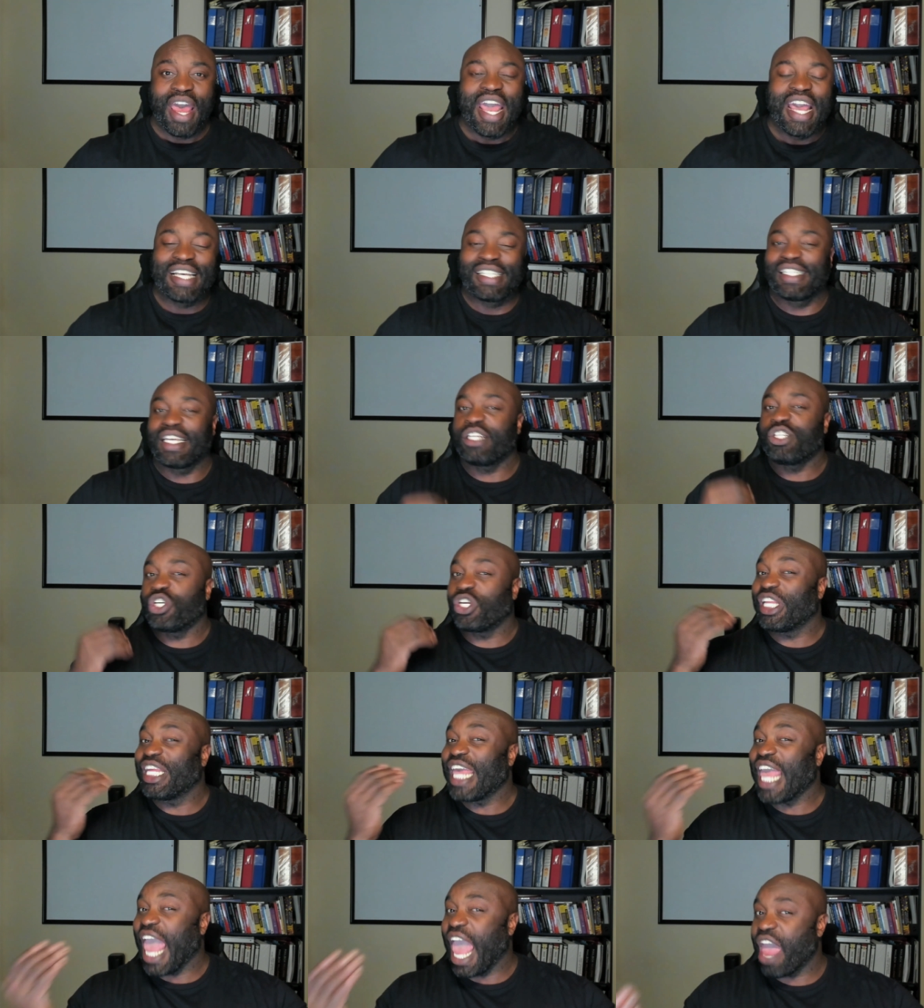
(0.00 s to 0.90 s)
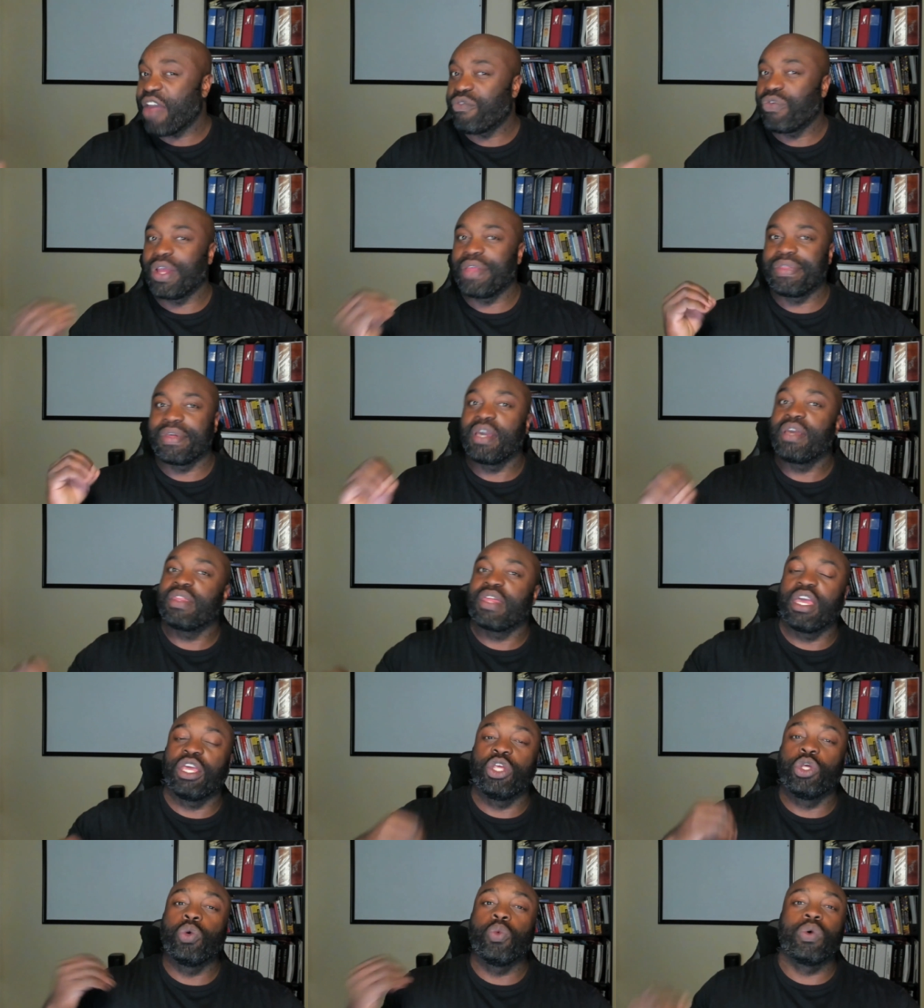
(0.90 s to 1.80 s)
Essentially, everything
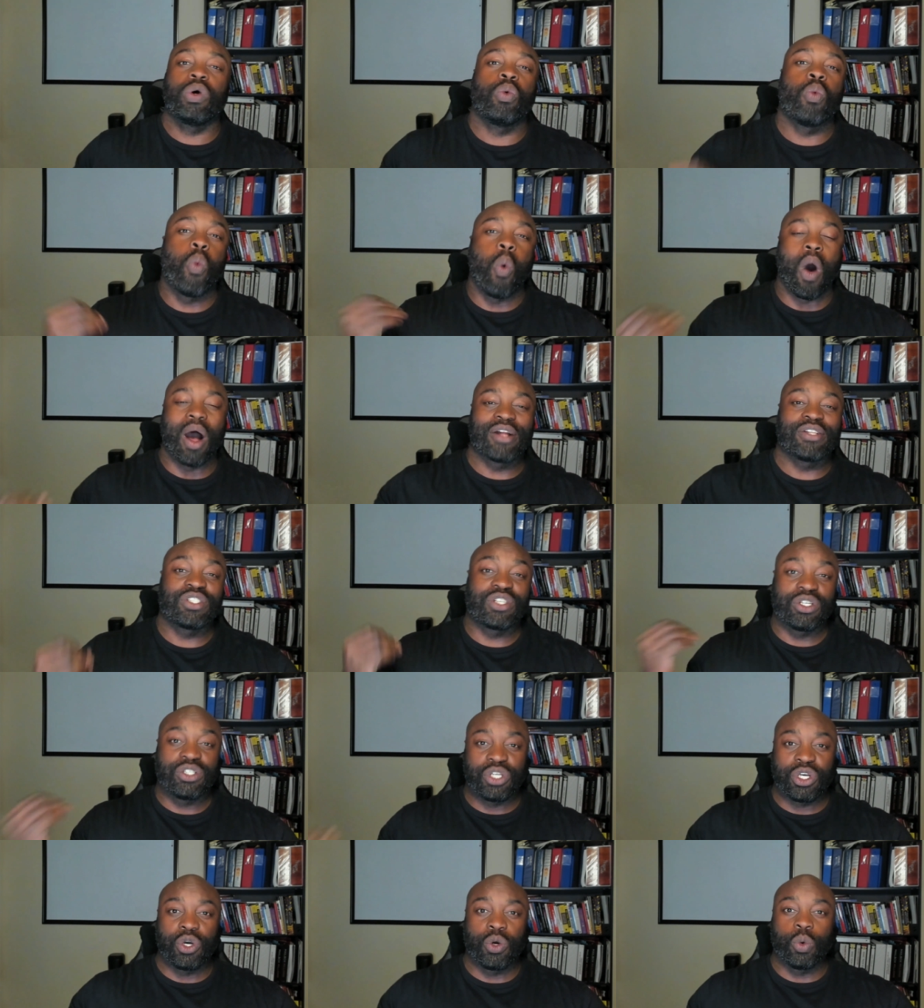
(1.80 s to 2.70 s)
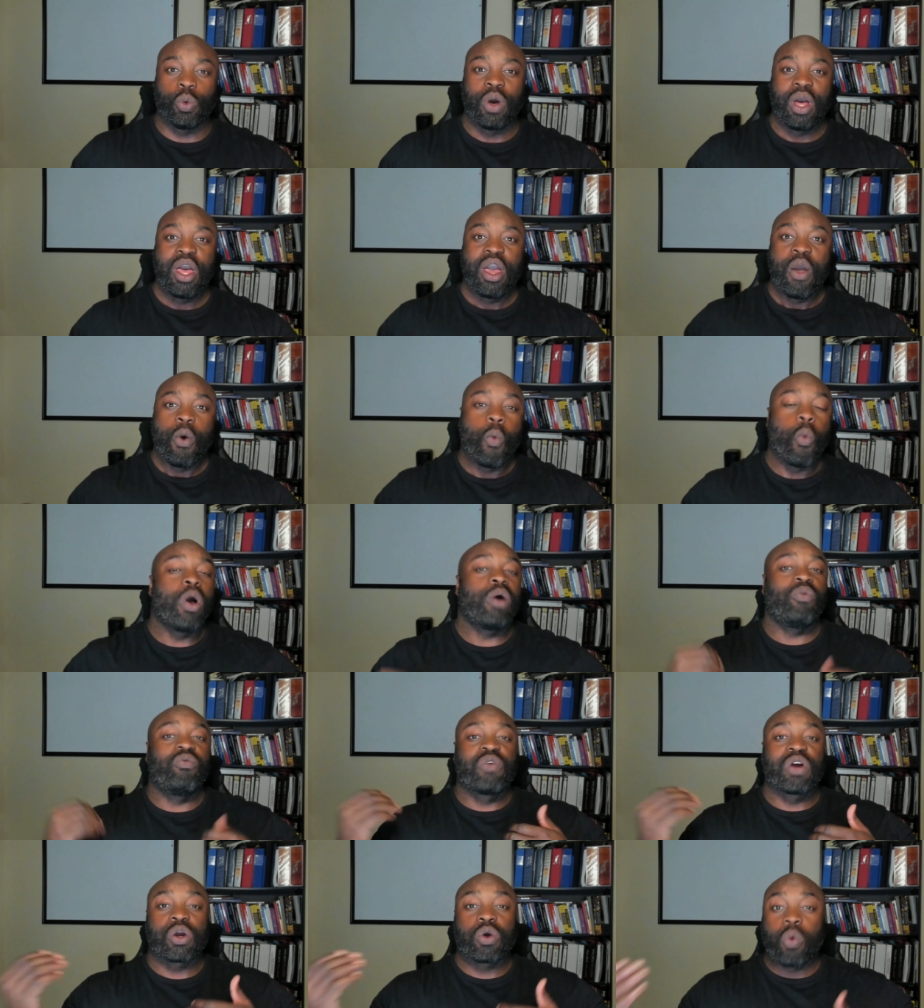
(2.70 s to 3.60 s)
that you will want to do will
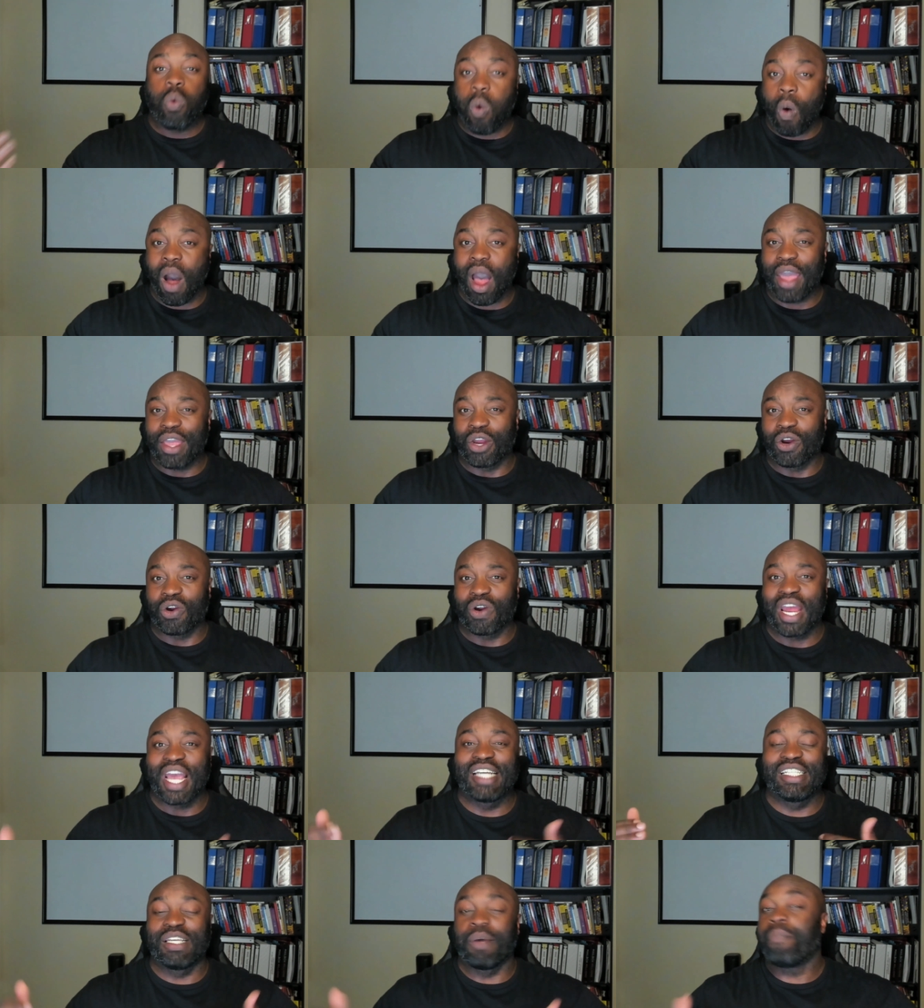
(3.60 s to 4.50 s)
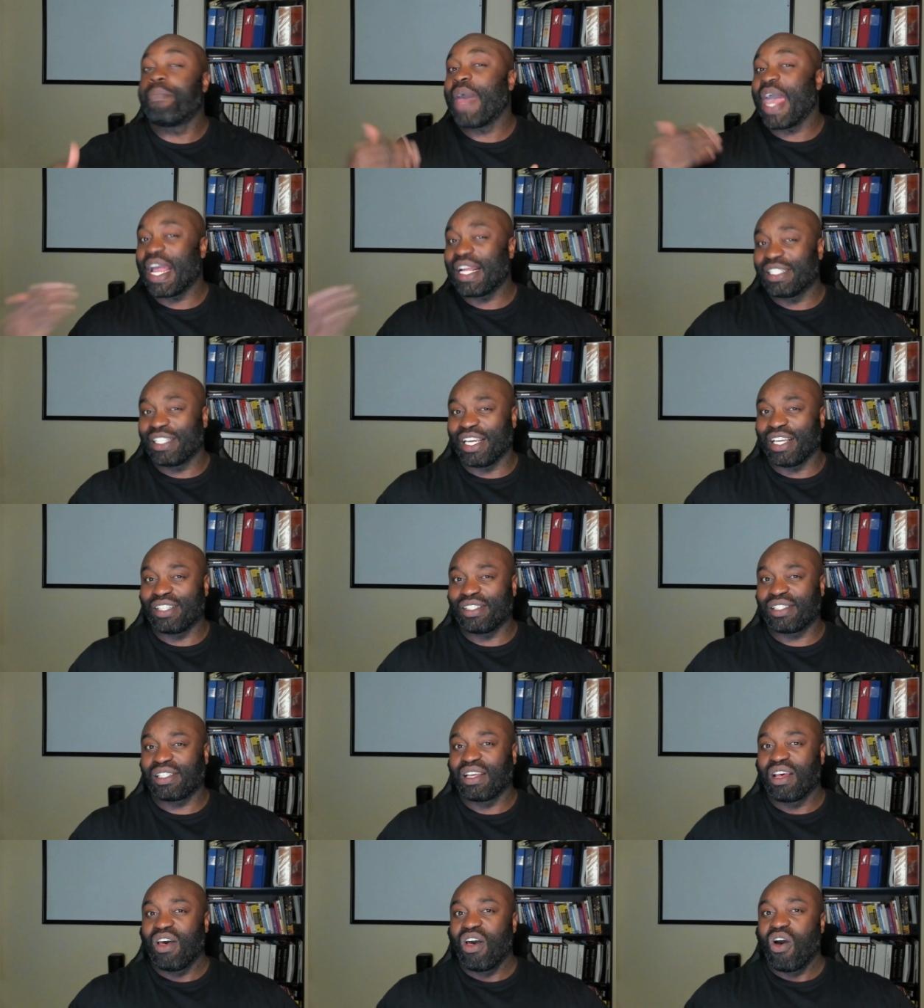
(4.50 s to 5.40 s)
require a
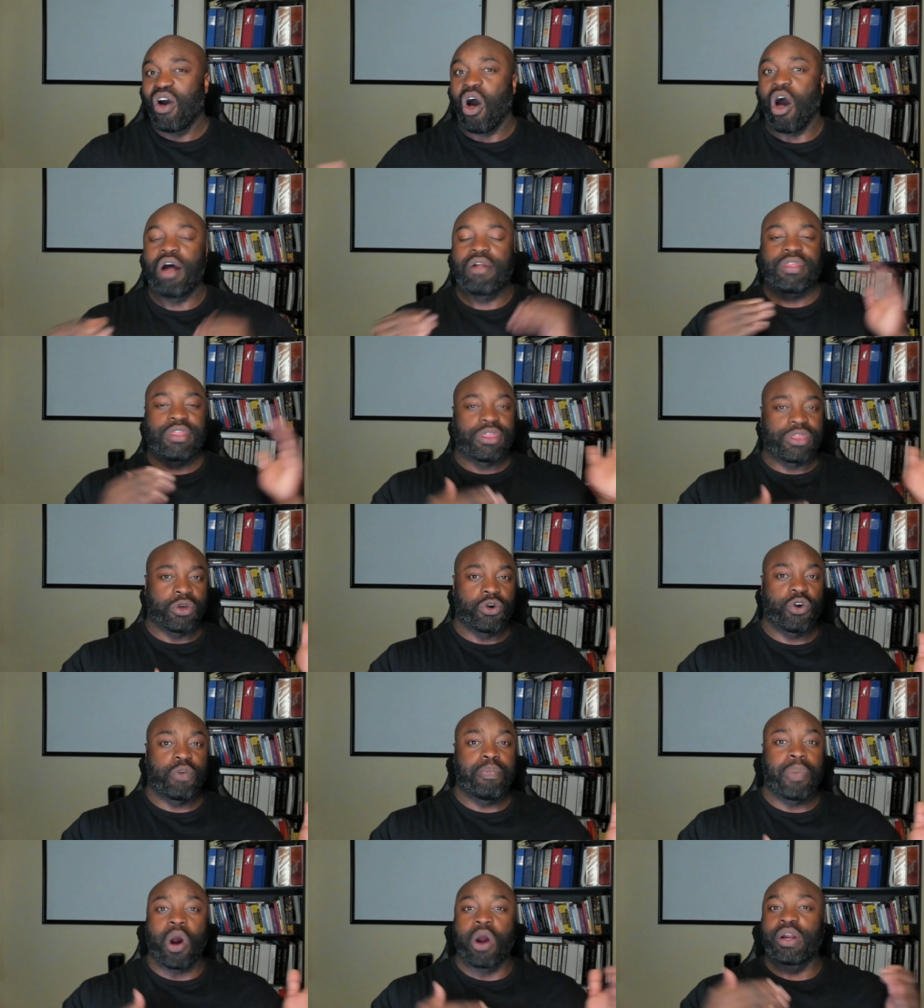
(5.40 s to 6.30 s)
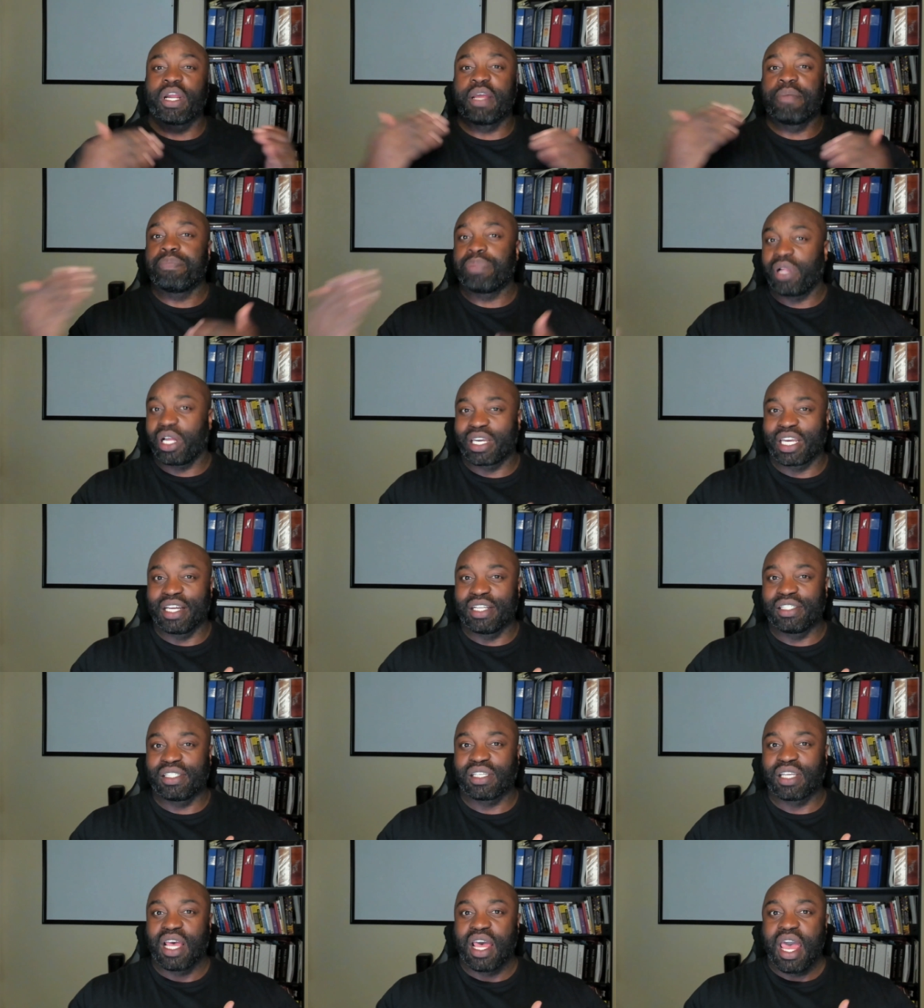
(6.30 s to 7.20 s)
dependence on third-party
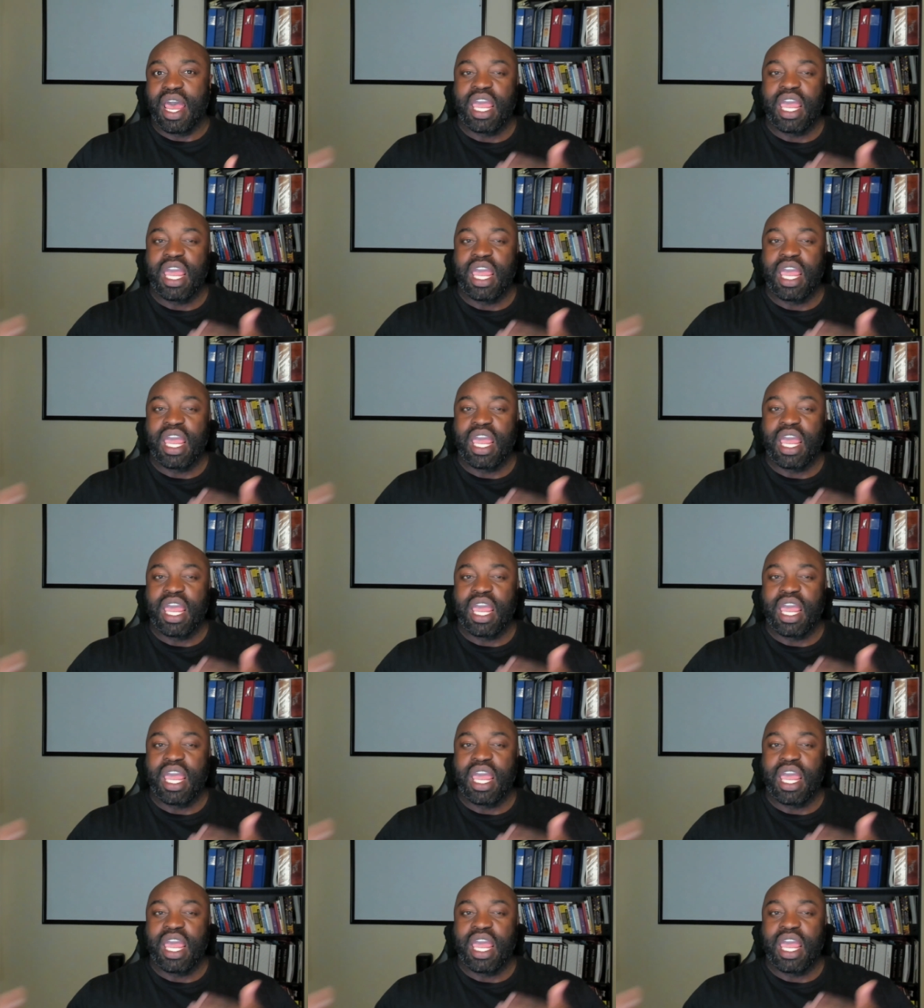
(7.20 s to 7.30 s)
plugins.